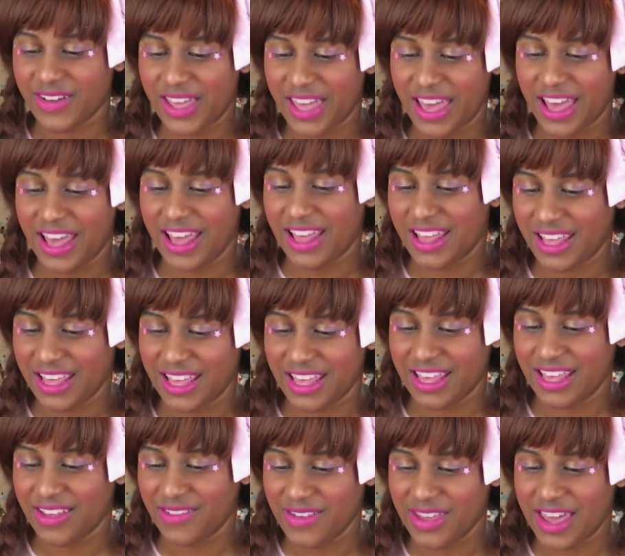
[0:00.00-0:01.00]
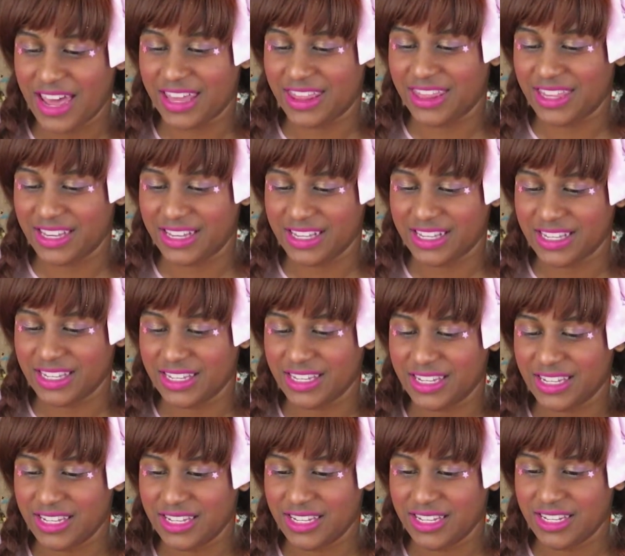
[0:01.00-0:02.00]
Okay. We got
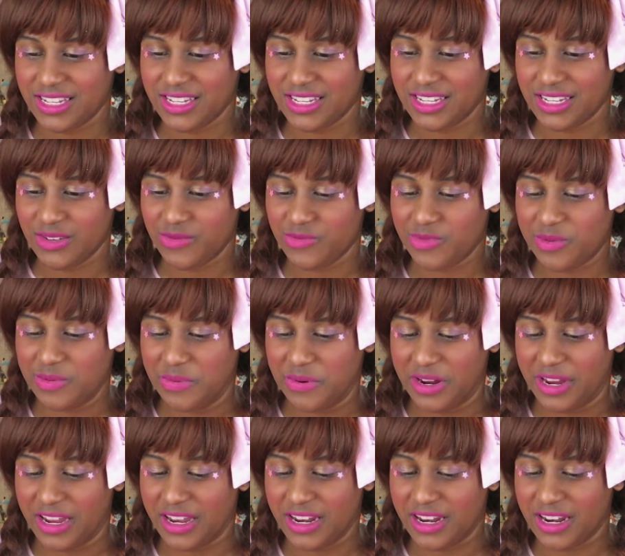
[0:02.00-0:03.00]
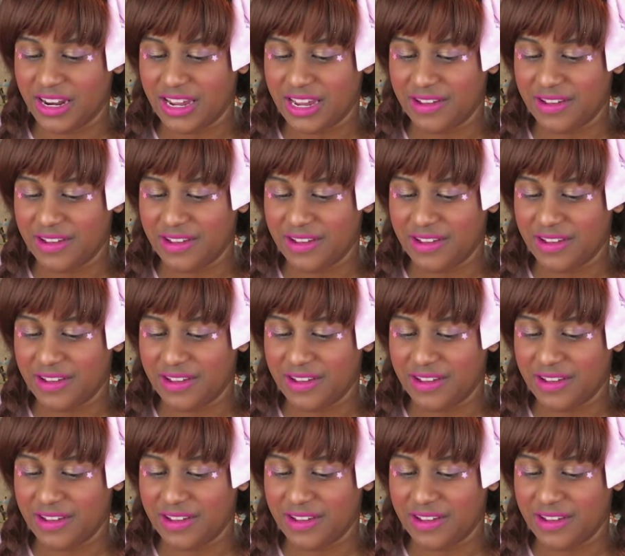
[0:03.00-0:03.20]
this. brand.